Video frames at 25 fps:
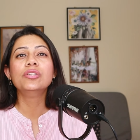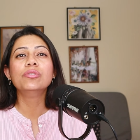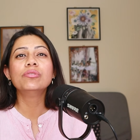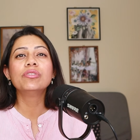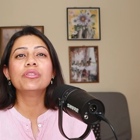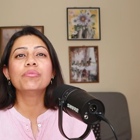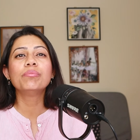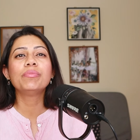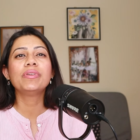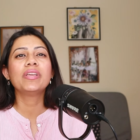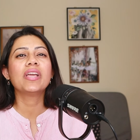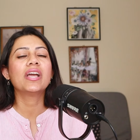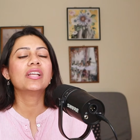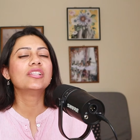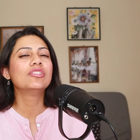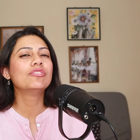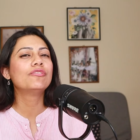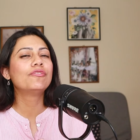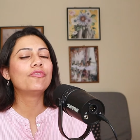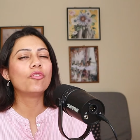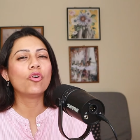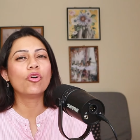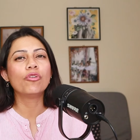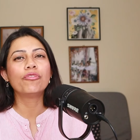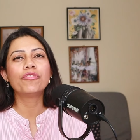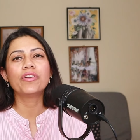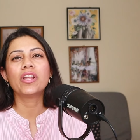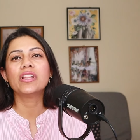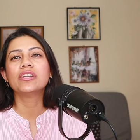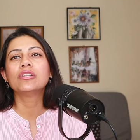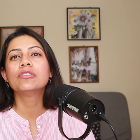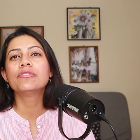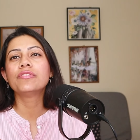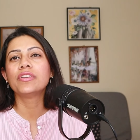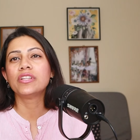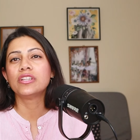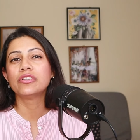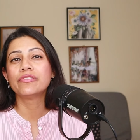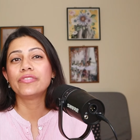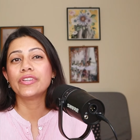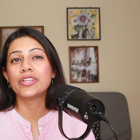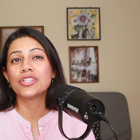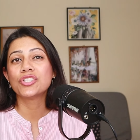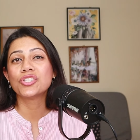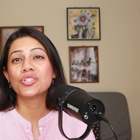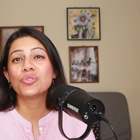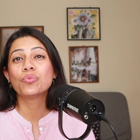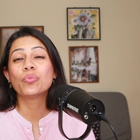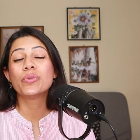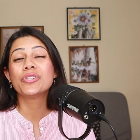you can be at the forefront of
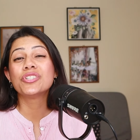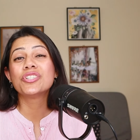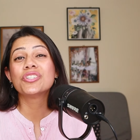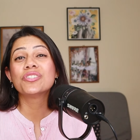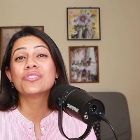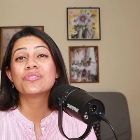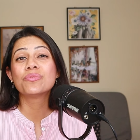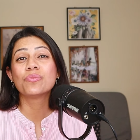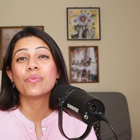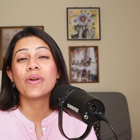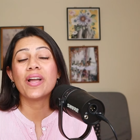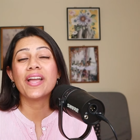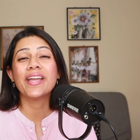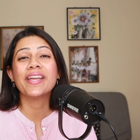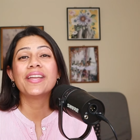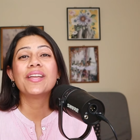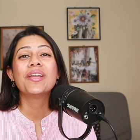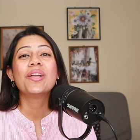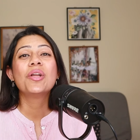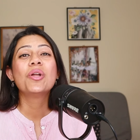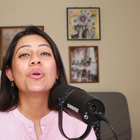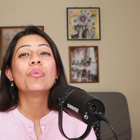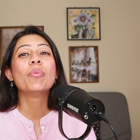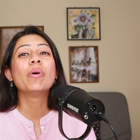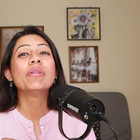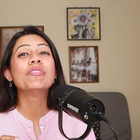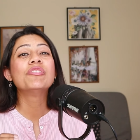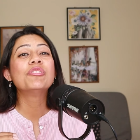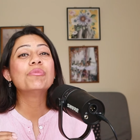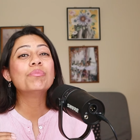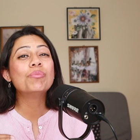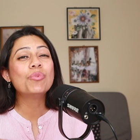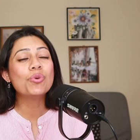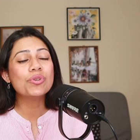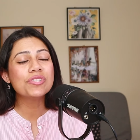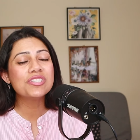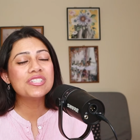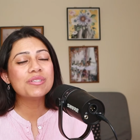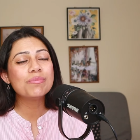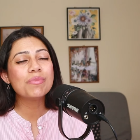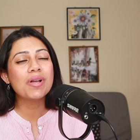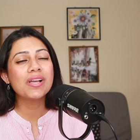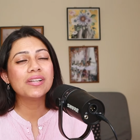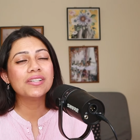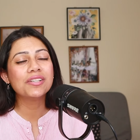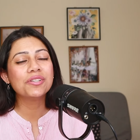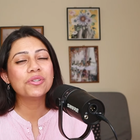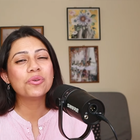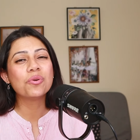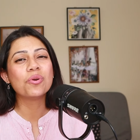innovation, which is why one of the most
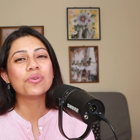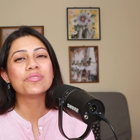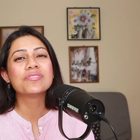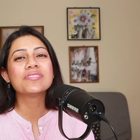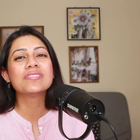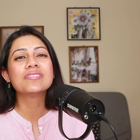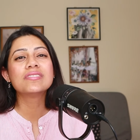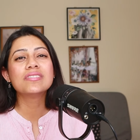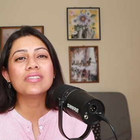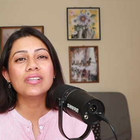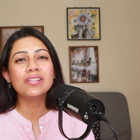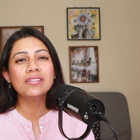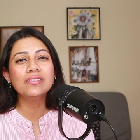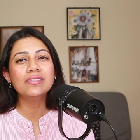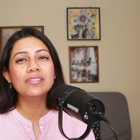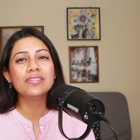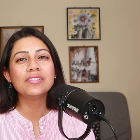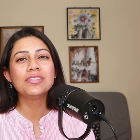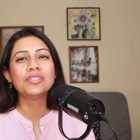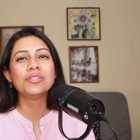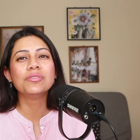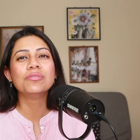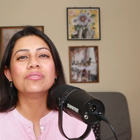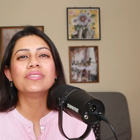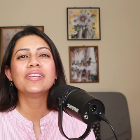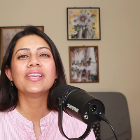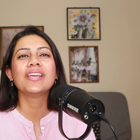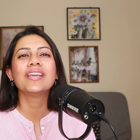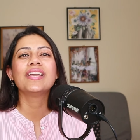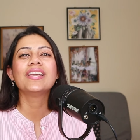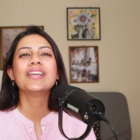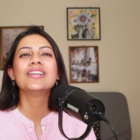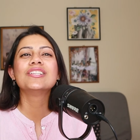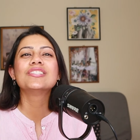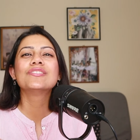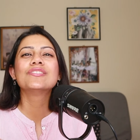demanded courses in the UK